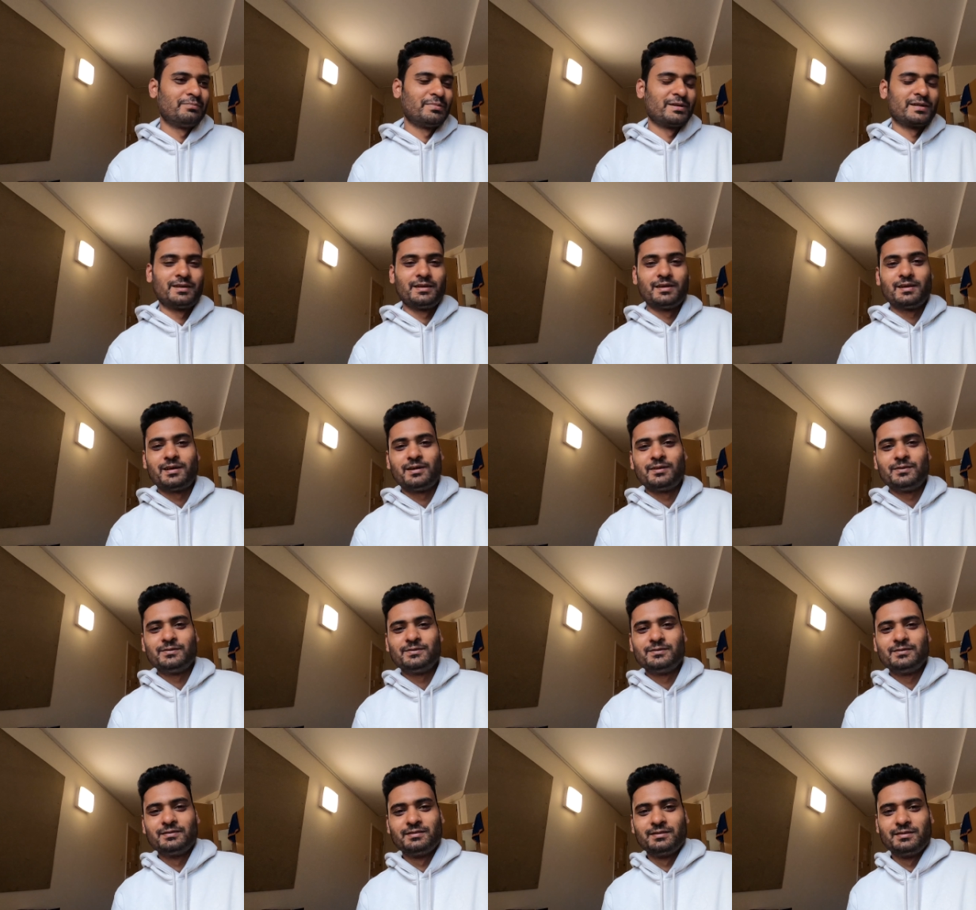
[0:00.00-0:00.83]
but
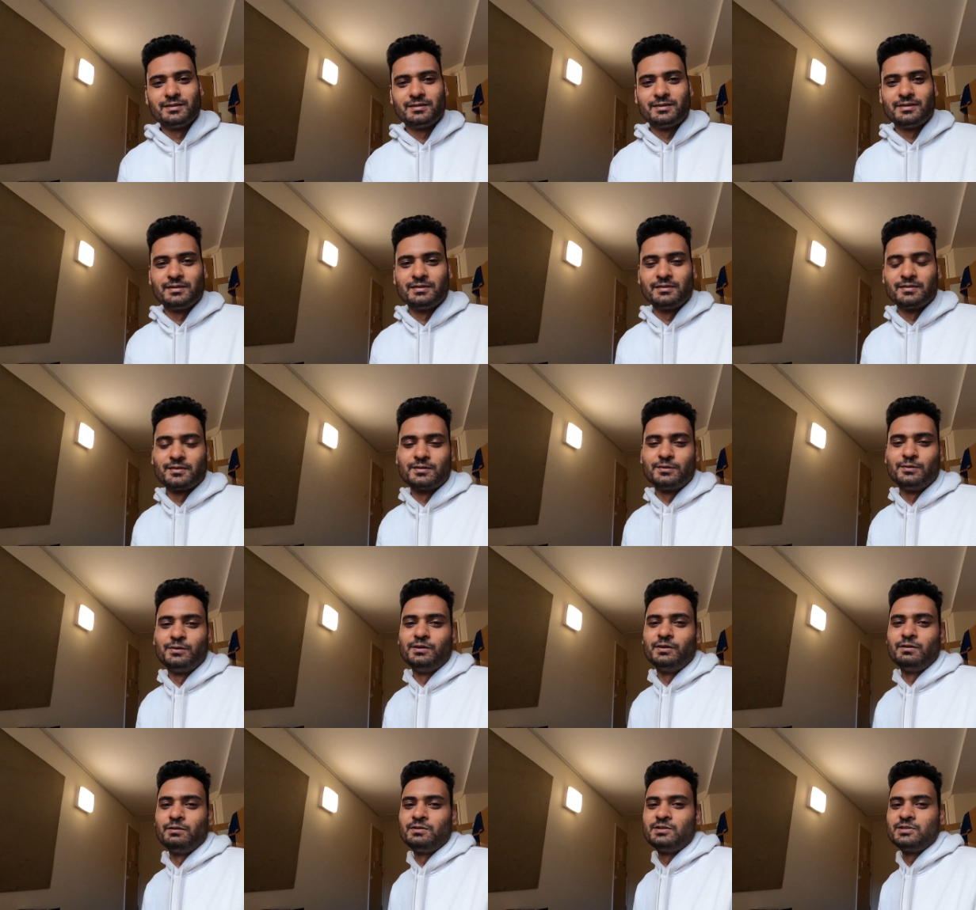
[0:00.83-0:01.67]
now the things are
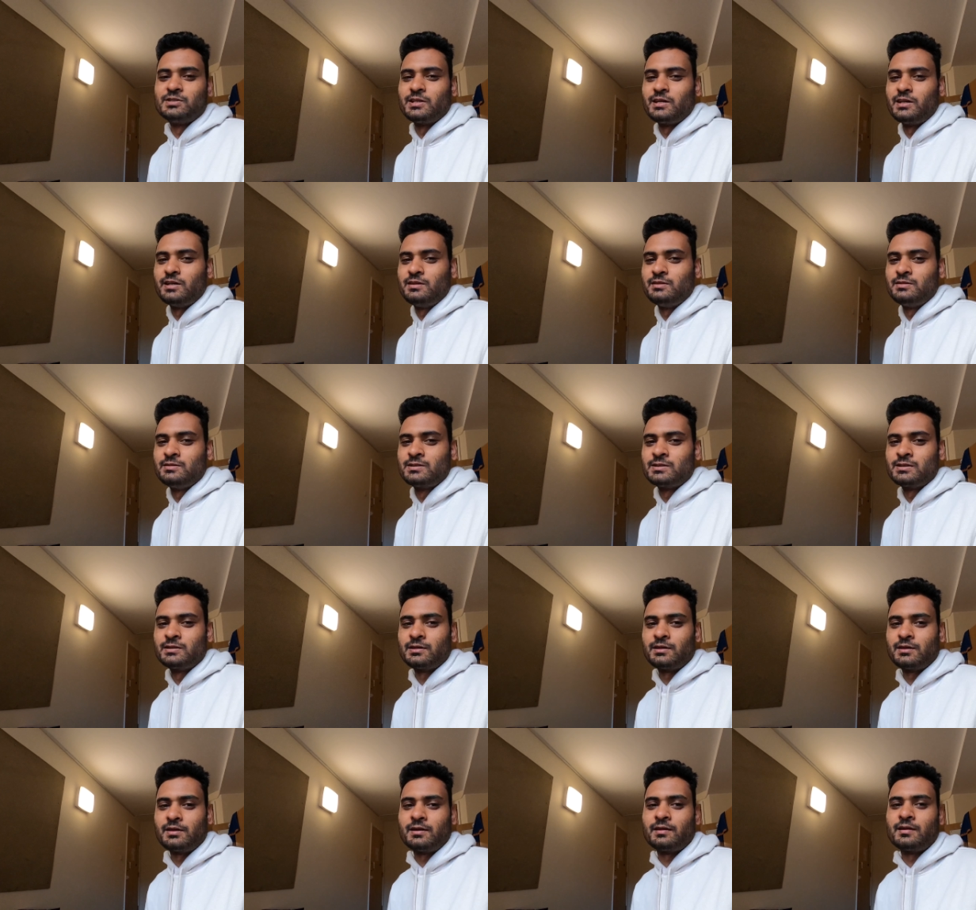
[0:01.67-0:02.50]
going to
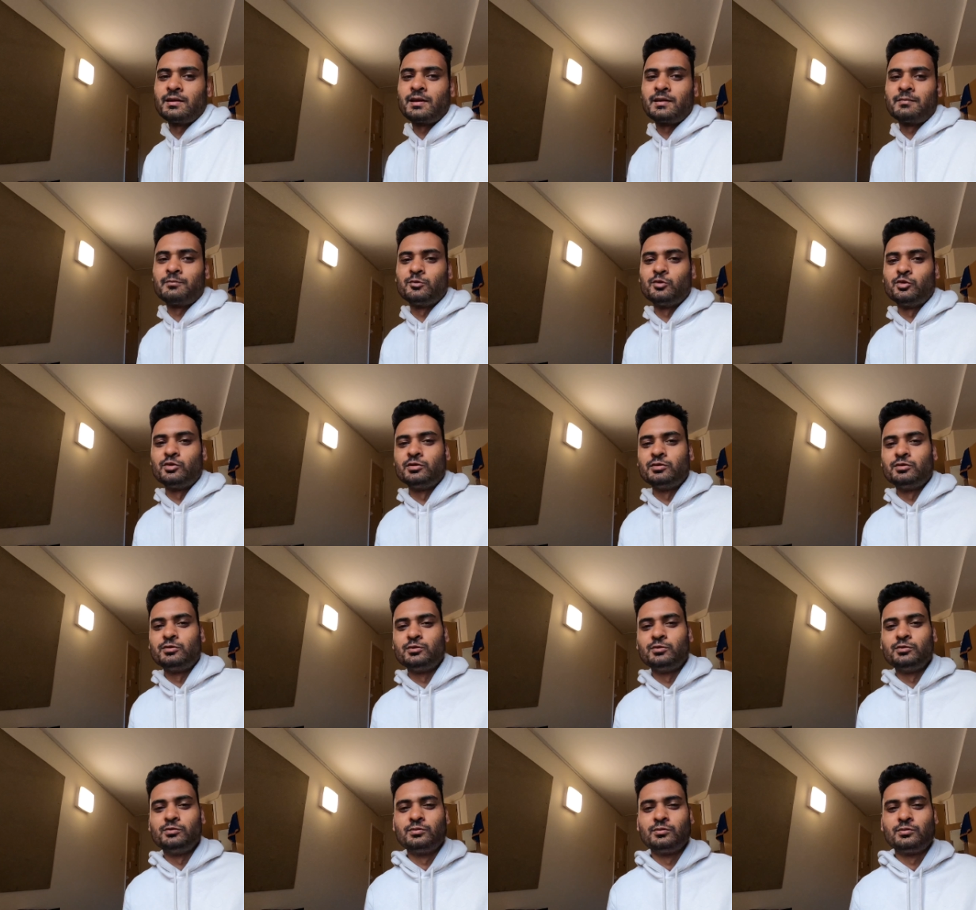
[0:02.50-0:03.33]
change and I'm going
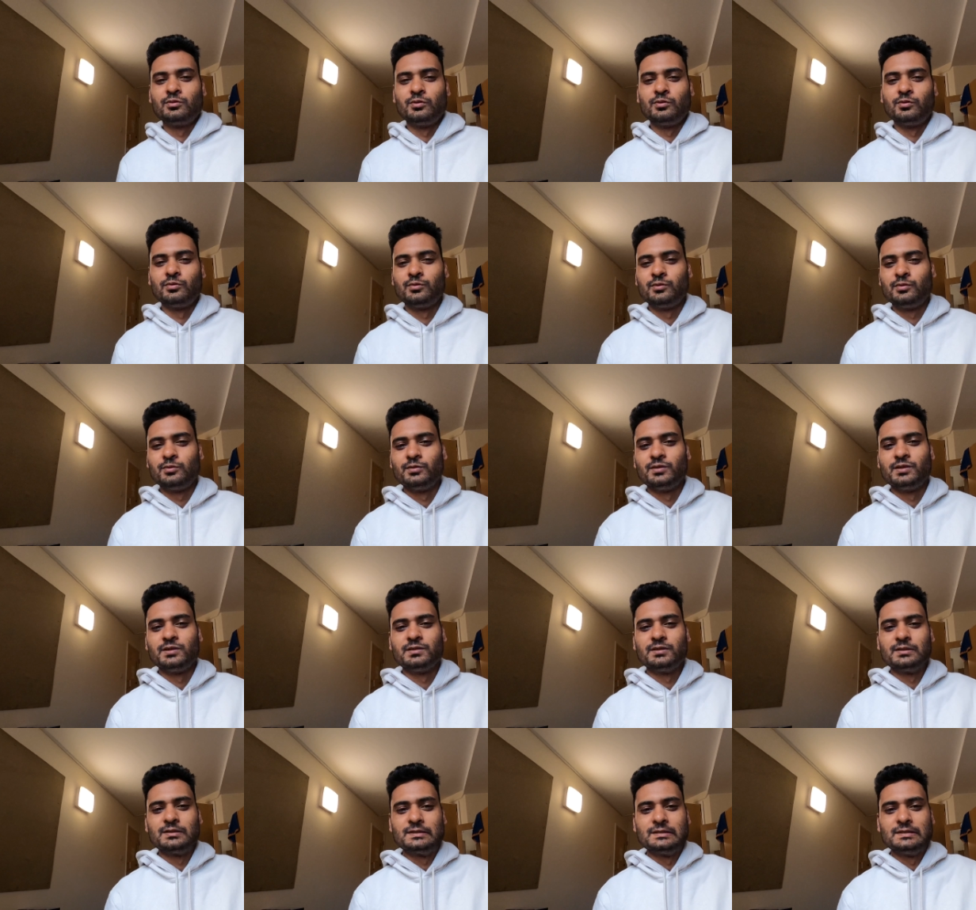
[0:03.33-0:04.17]
to go to
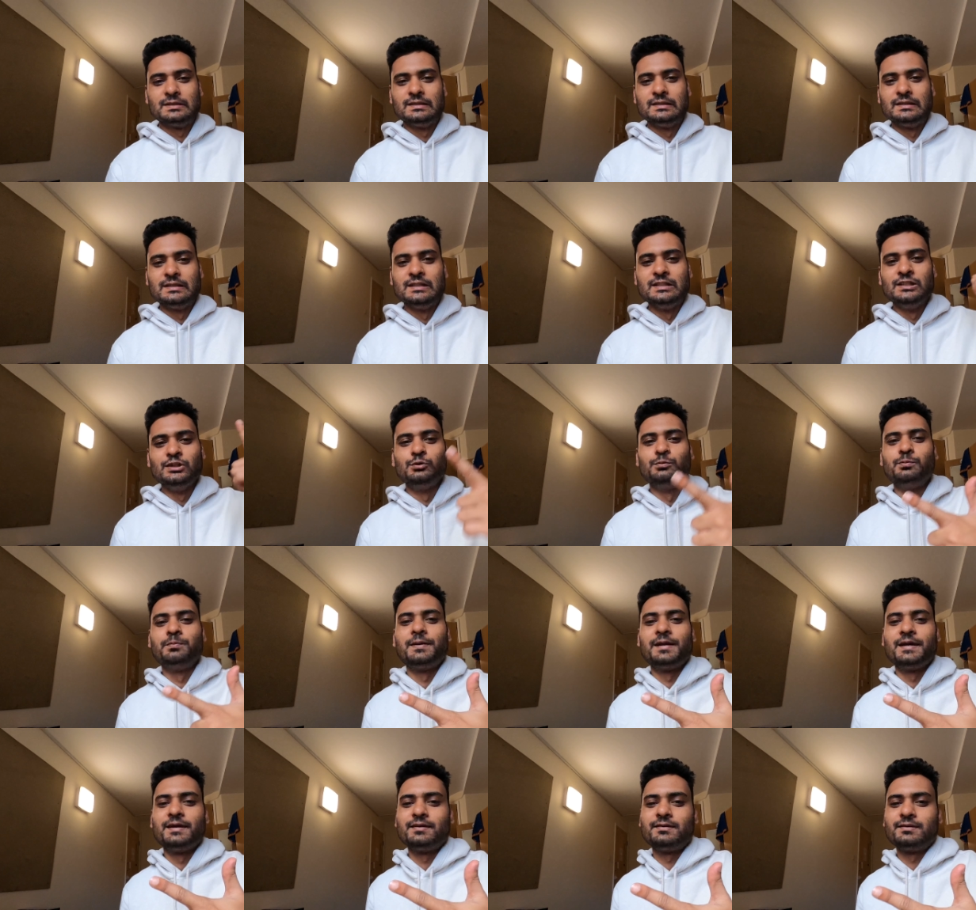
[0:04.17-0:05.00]
the new
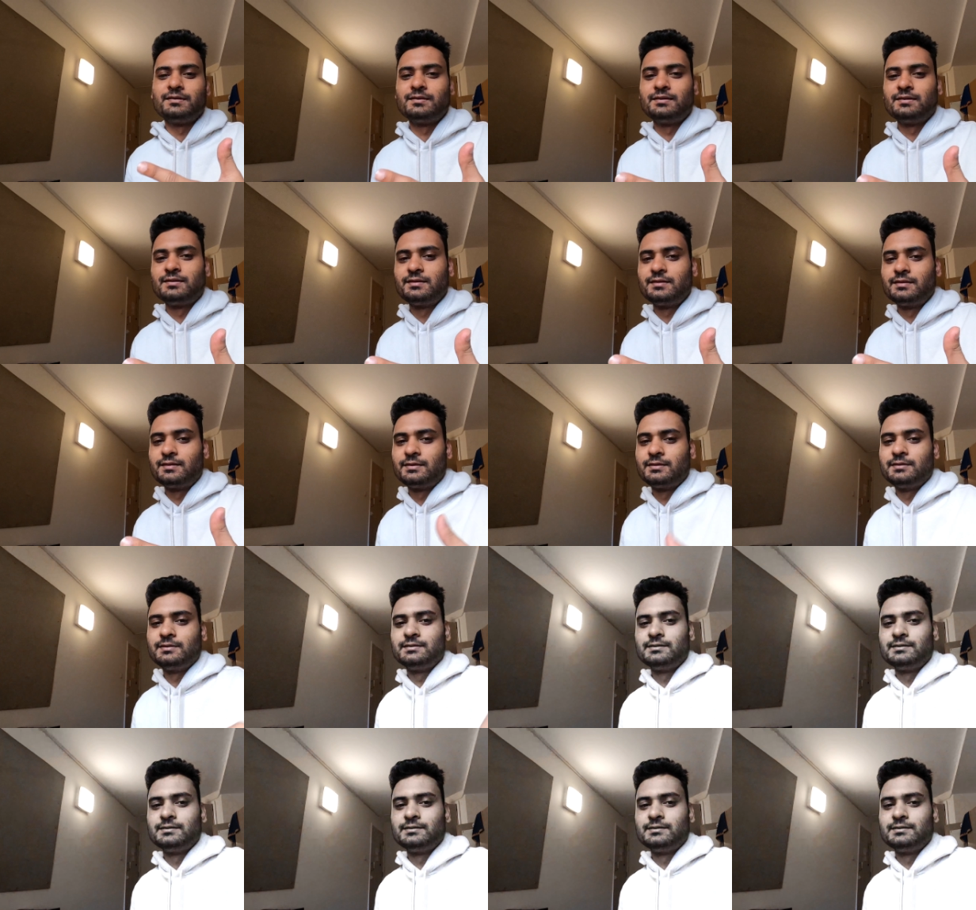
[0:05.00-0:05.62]
place.